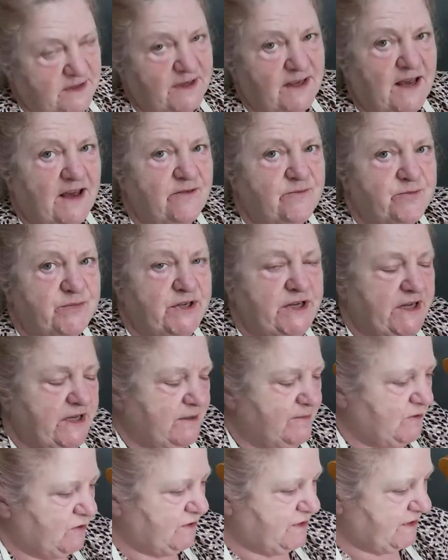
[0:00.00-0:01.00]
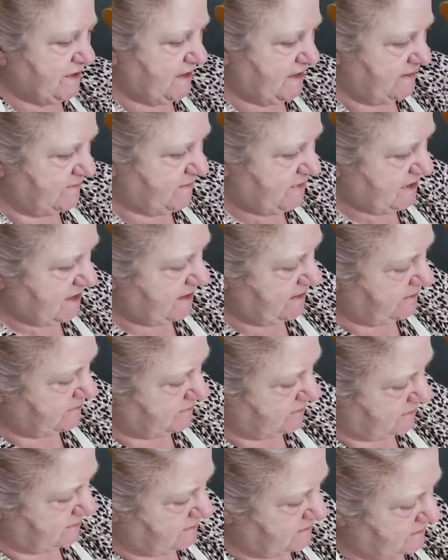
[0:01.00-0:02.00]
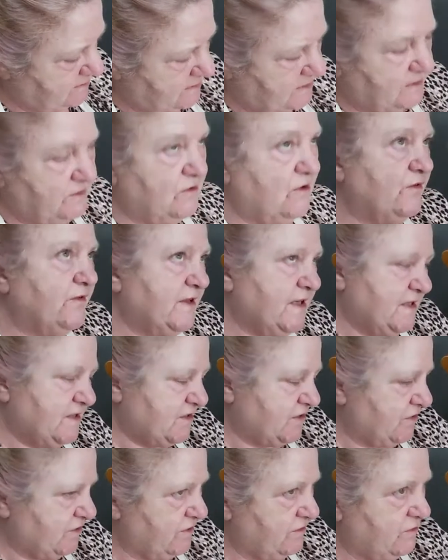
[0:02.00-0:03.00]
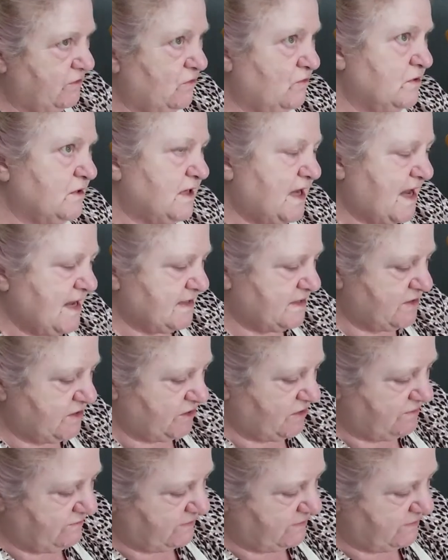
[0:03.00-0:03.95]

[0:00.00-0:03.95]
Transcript: they haven't been able to come down. Not this year or last year,